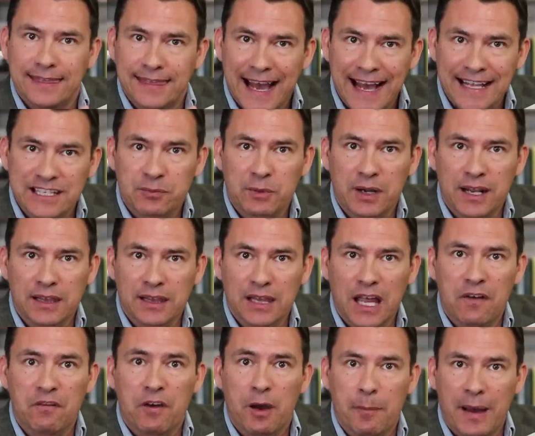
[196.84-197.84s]
That's what I
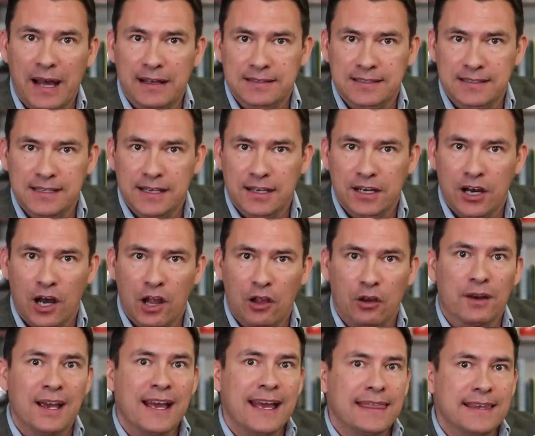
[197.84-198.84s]
love about Slick
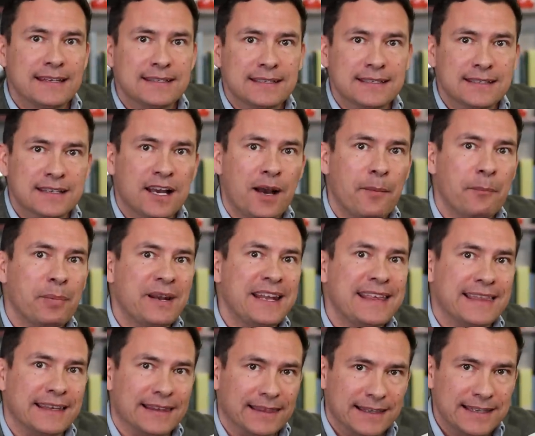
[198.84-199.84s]
Collar. This is a
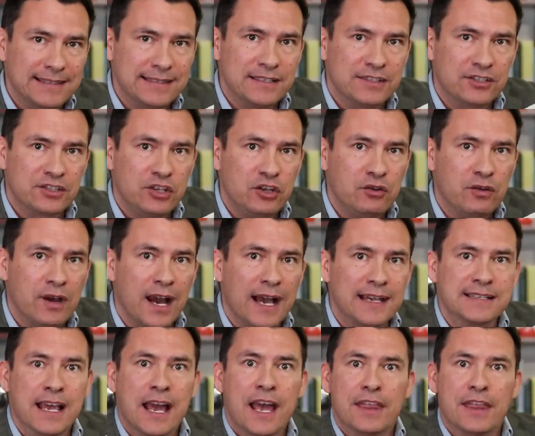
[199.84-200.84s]
company that listens to you guys,